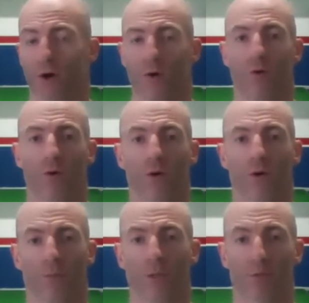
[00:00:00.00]

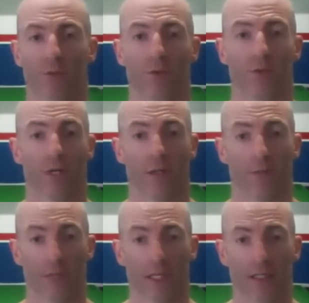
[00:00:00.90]
or people who are
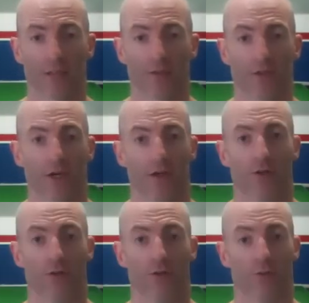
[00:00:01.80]
intermediate,
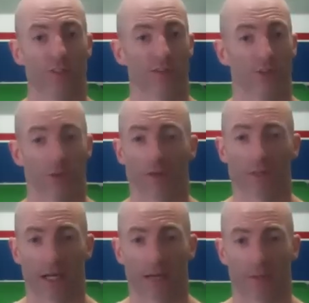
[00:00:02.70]
who don't have the
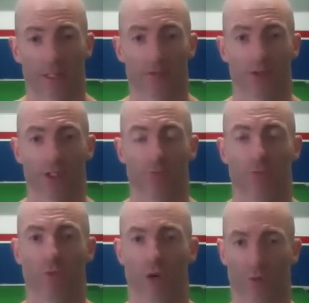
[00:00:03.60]
time to get to a gym,
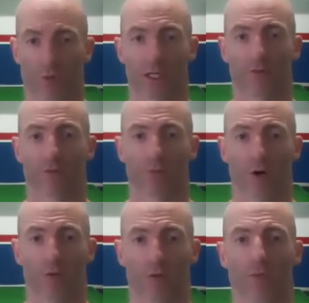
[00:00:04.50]
want to work out from
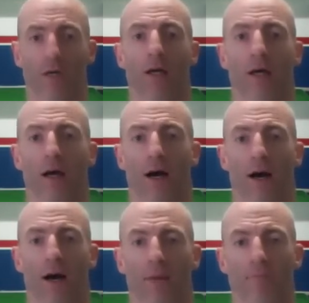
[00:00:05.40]

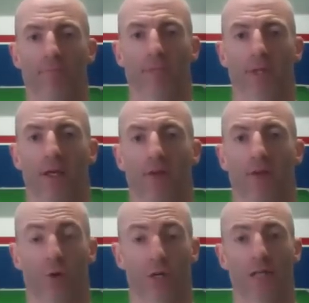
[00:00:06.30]
home. The
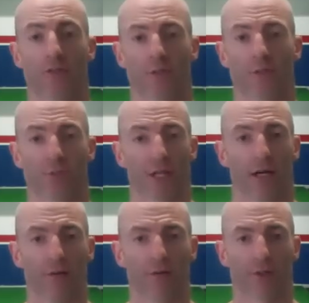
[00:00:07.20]
workouts
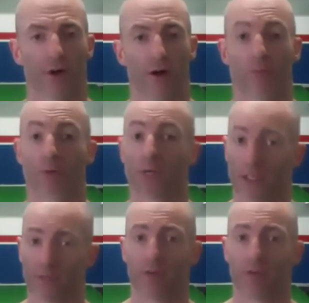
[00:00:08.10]
themselves are pretty
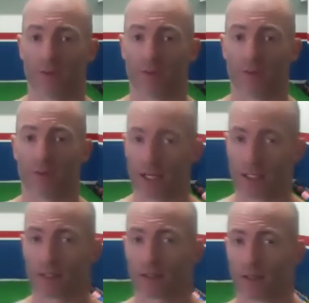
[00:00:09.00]
innovative. I
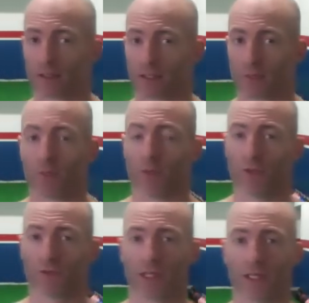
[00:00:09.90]
like some of the
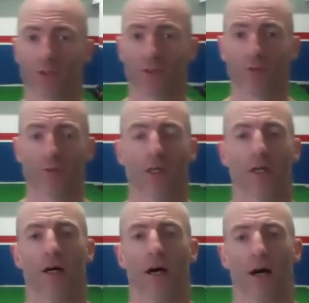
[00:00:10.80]
moves they do.
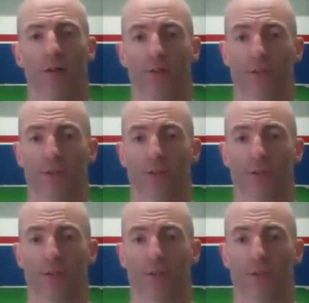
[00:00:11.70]
There's a